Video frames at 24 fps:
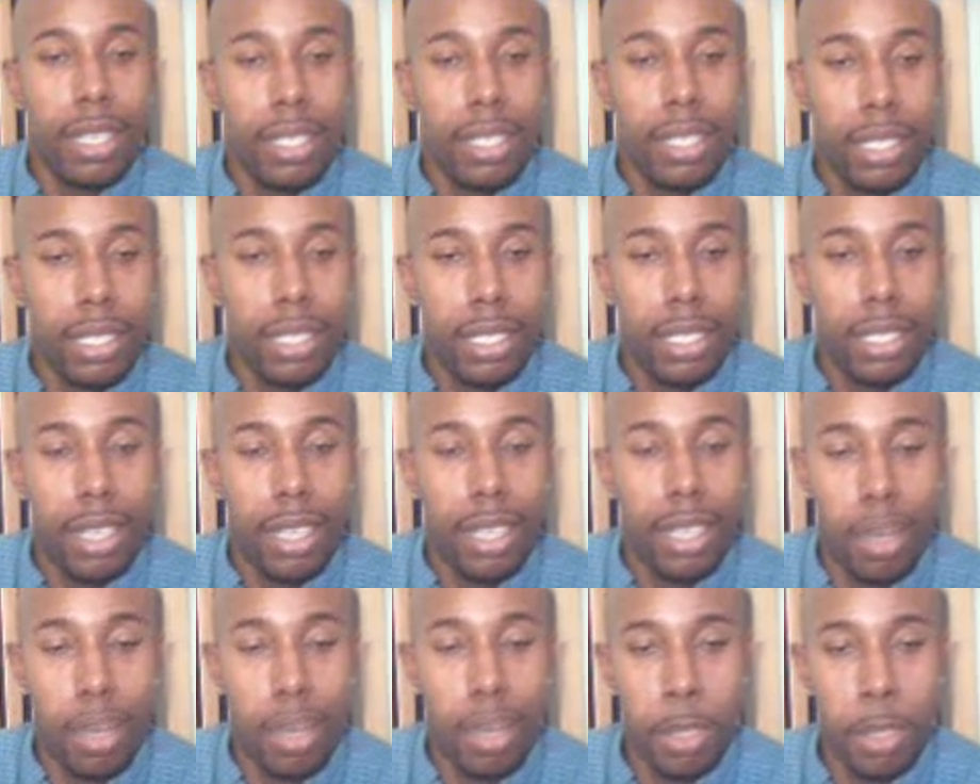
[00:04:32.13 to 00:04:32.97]
Calm
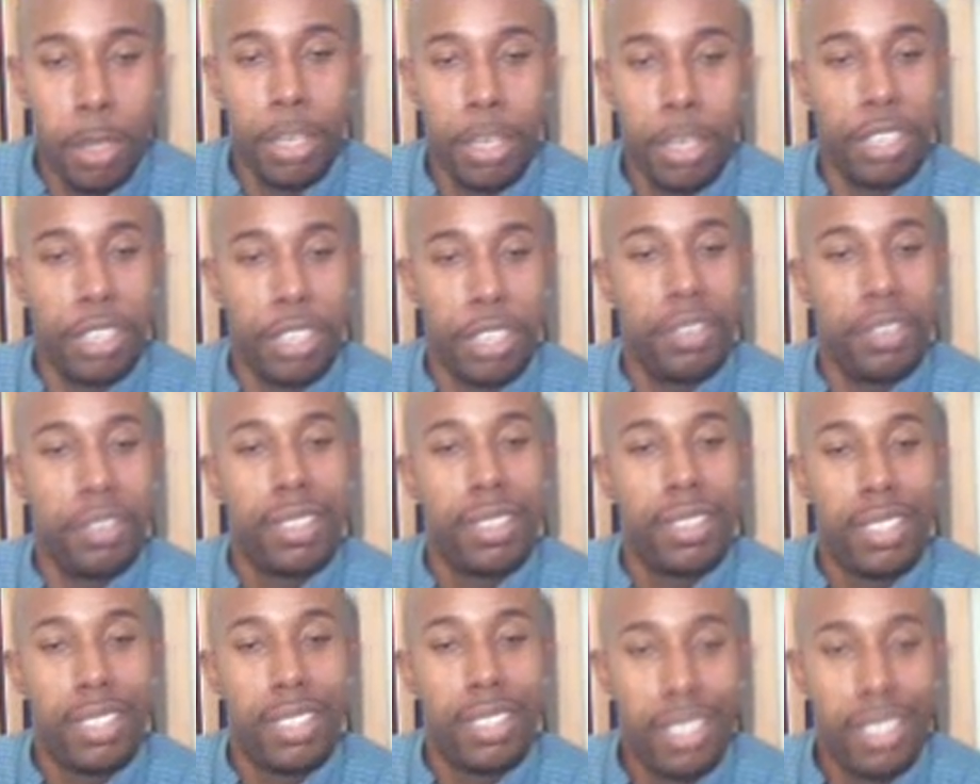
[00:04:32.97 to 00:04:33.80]
your nerves.
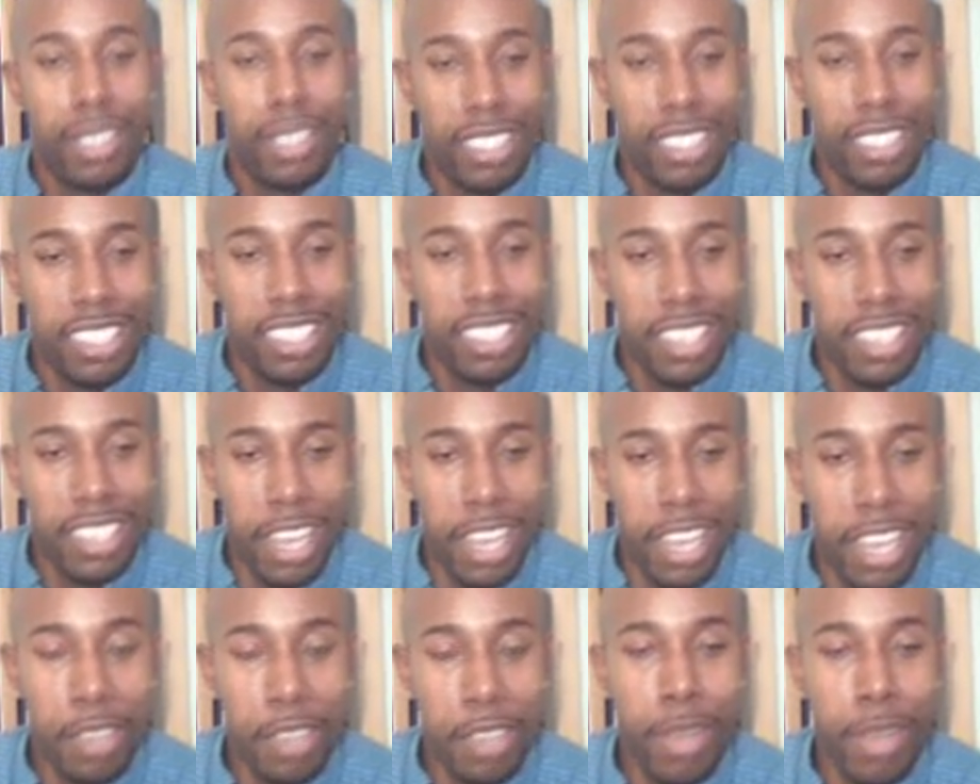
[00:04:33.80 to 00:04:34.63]
Now you're
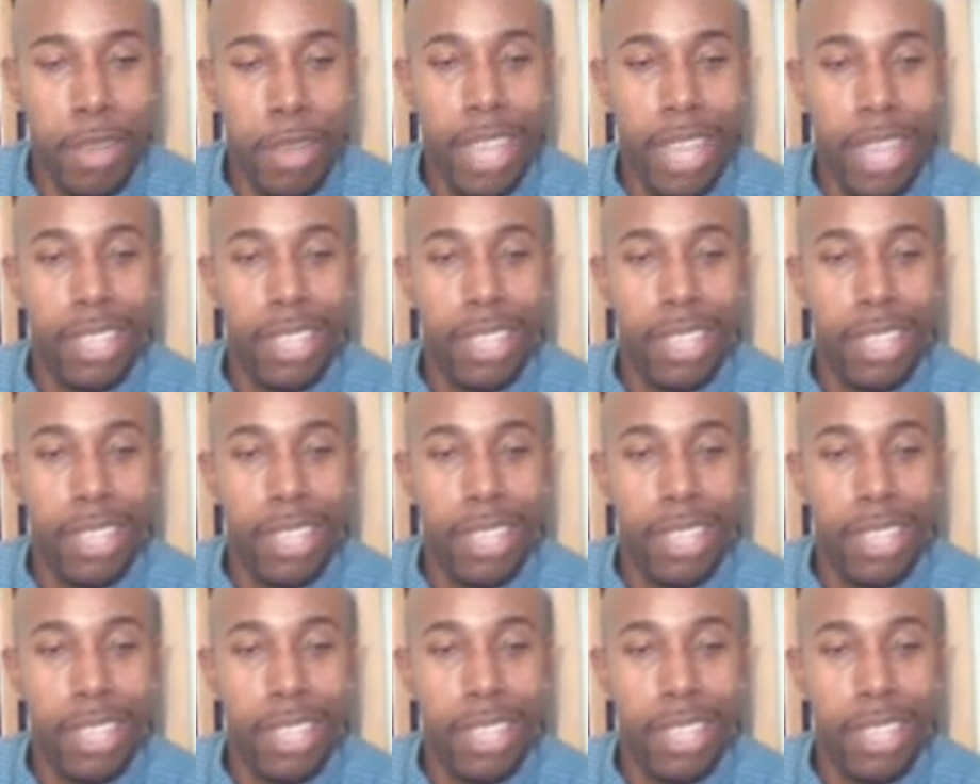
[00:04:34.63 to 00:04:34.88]
back.